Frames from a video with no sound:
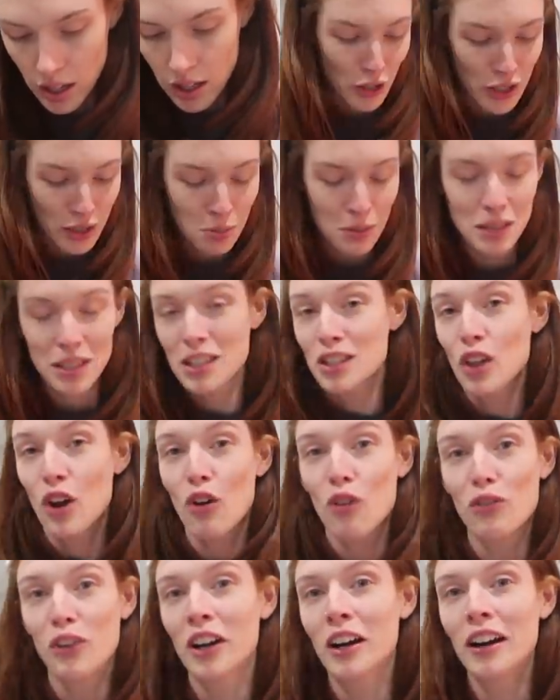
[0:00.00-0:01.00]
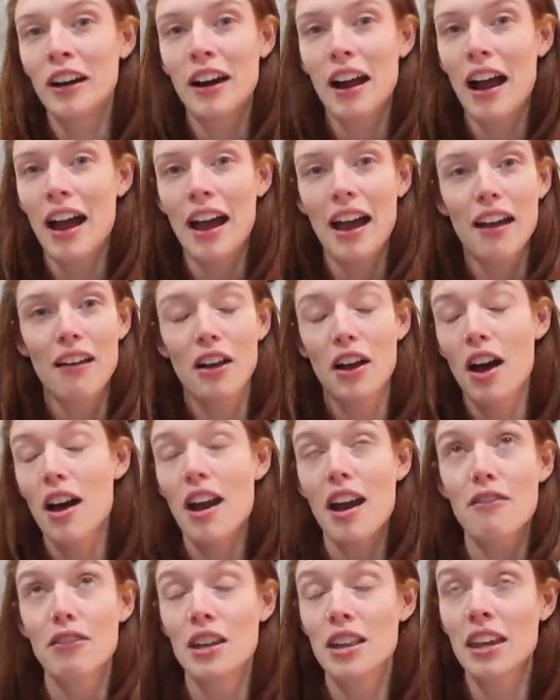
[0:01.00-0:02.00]
Christmas is over. I
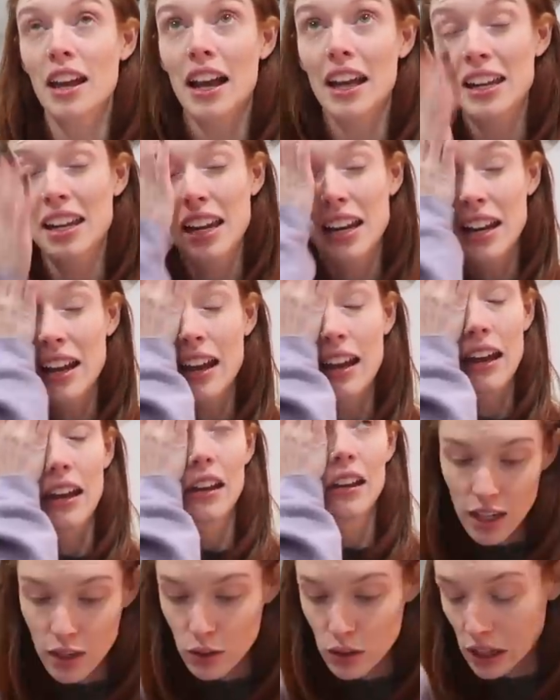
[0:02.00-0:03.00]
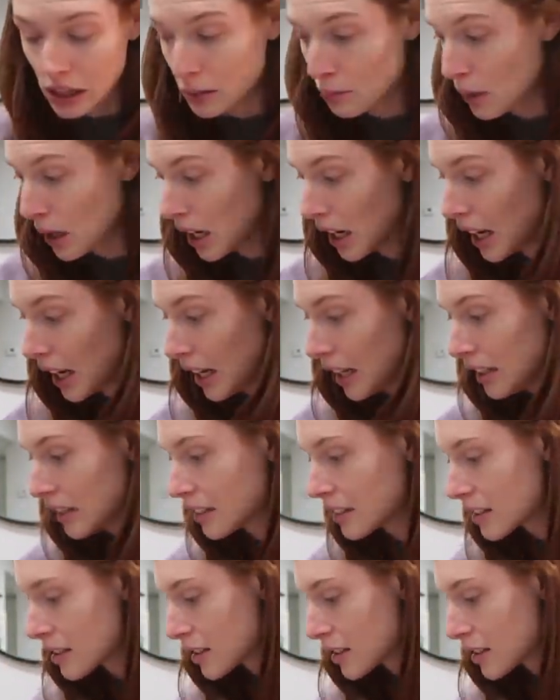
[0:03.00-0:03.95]
got everything I needed. Thank you, Doc Martens.